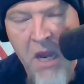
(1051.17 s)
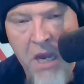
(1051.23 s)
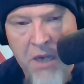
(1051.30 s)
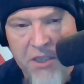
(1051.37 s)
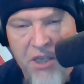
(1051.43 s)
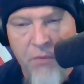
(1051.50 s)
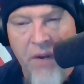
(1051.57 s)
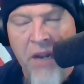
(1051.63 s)

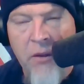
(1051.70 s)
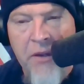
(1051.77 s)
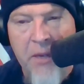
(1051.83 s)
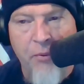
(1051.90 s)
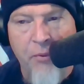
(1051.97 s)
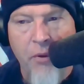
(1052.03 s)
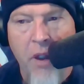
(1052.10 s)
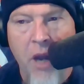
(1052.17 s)
See, when I look
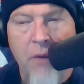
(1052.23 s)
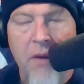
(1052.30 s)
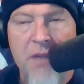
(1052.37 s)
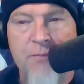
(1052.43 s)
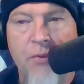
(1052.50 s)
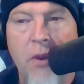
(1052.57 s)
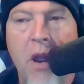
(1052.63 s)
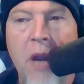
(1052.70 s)
at
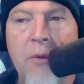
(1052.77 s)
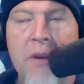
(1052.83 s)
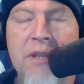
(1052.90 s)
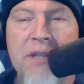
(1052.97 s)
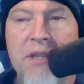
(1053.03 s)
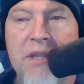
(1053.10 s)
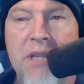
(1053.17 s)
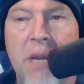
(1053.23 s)

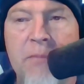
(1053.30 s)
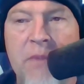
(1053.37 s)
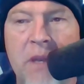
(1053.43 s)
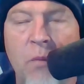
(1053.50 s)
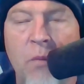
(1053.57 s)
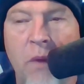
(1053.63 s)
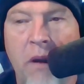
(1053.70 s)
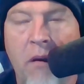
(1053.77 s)
progress is
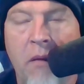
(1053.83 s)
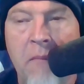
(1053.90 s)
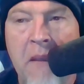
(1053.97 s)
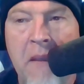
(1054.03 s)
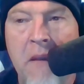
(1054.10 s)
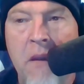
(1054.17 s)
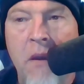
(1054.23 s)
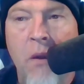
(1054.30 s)
something where
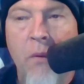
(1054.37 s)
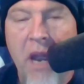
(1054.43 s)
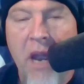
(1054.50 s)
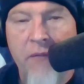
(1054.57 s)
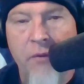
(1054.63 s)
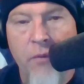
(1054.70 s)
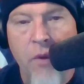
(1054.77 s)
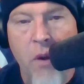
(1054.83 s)
we
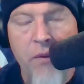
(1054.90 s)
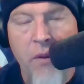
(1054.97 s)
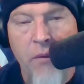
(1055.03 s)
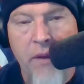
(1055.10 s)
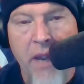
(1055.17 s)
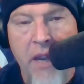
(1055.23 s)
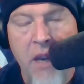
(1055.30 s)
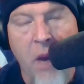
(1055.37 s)
have a road.
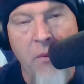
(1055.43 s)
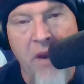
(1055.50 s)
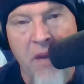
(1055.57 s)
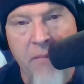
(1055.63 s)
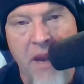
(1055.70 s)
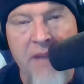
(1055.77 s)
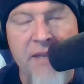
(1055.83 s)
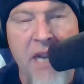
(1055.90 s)
Okay. How are we
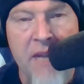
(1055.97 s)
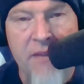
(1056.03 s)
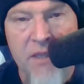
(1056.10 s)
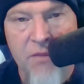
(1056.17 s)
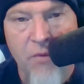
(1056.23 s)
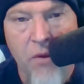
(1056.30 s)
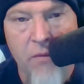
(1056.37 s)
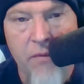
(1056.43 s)
going to maintain
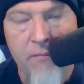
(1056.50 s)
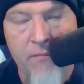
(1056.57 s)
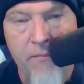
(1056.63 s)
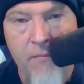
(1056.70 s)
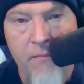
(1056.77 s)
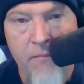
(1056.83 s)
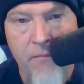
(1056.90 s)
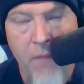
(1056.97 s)
this road?
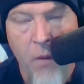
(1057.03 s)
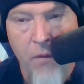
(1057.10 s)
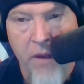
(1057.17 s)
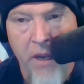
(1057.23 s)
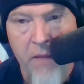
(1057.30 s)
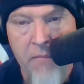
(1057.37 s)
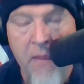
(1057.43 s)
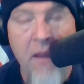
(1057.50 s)

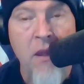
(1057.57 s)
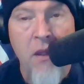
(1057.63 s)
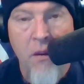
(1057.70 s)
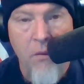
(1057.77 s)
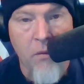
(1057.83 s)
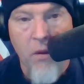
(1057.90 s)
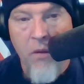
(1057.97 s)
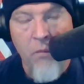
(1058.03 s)
Okay.
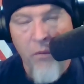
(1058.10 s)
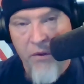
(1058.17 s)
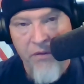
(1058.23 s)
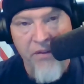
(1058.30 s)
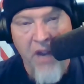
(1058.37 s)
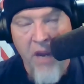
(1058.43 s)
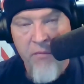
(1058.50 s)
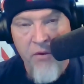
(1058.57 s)
Well, in
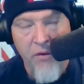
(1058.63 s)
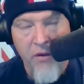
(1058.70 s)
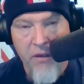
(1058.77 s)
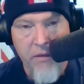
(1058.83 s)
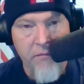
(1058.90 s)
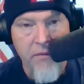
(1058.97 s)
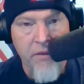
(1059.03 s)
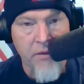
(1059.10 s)
wintertime, you're
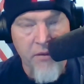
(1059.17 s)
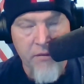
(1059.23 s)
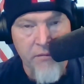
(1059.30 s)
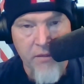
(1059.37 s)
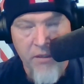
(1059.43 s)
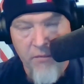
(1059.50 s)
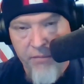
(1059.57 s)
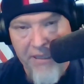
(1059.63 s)
going
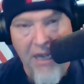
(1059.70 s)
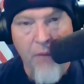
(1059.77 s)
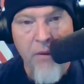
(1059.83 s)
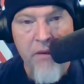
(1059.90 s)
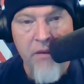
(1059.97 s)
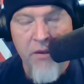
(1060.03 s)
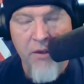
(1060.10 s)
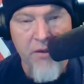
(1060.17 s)
to plow
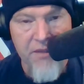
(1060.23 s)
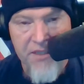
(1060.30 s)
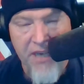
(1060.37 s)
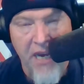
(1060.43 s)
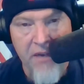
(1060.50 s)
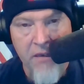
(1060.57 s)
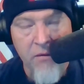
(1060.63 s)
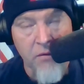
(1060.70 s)
it and you're going to
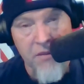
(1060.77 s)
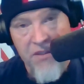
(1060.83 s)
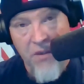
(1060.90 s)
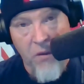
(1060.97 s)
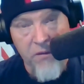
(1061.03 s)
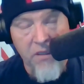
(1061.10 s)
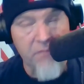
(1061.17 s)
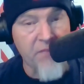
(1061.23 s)
sand it or
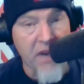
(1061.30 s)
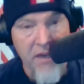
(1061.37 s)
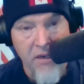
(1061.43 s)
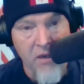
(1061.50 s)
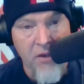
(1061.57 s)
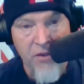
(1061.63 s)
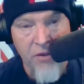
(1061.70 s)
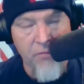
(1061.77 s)
salt it,
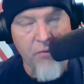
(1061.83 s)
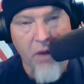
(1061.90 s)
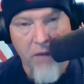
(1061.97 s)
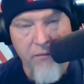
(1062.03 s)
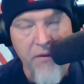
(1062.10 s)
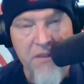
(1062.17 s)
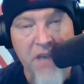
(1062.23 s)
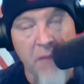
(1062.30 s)
depending on your
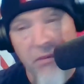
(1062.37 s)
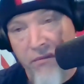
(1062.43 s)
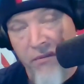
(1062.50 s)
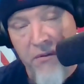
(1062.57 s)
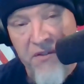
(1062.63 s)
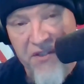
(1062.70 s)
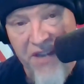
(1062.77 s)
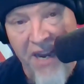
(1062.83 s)
preference. I
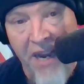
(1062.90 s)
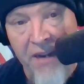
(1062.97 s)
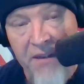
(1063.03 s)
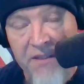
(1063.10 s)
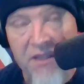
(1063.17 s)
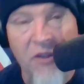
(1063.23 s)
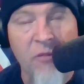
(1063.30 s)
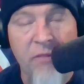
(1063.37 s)
prefer sand.
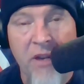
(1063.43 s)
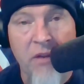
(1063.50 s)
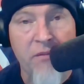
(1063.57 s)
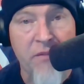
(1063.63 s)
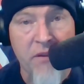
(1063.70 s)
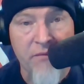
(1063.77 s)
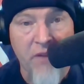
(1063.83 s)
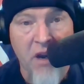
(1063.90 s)
It's a little better for
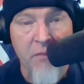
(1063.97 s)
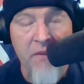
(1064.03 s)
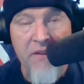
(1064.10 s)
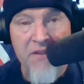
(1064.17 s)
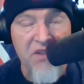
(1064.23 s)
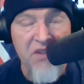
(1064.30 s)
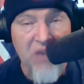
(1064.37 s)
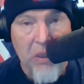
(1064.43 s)
the environment
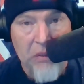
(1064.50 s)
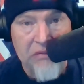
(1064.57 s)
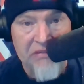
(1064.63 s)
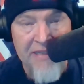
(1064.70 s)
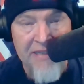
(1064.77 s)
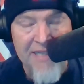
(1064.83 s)
than salt.